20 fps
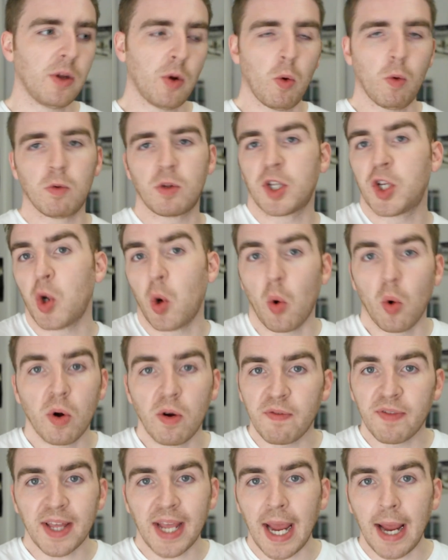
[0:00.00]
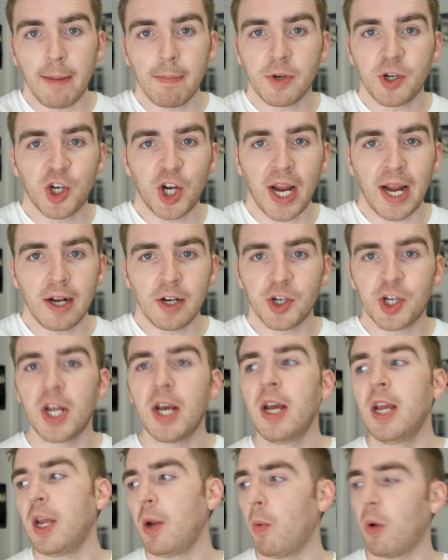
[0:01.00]
the whole tone of the game
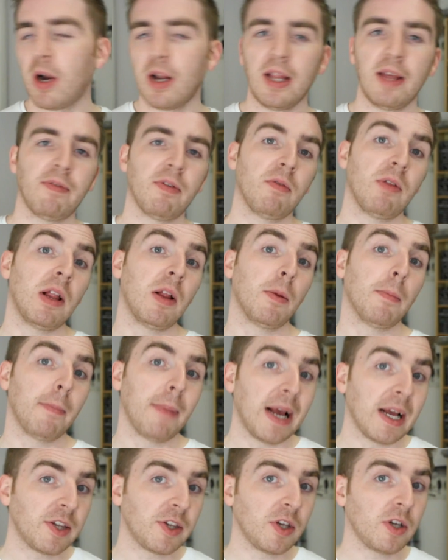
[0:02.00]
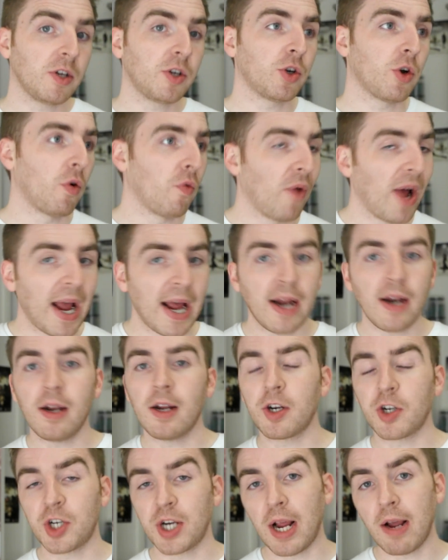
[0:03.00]
changed, you want to leave a little message, a
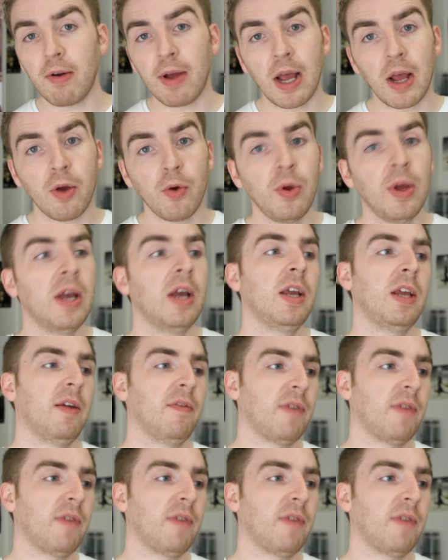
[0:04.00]
rant, a shout out,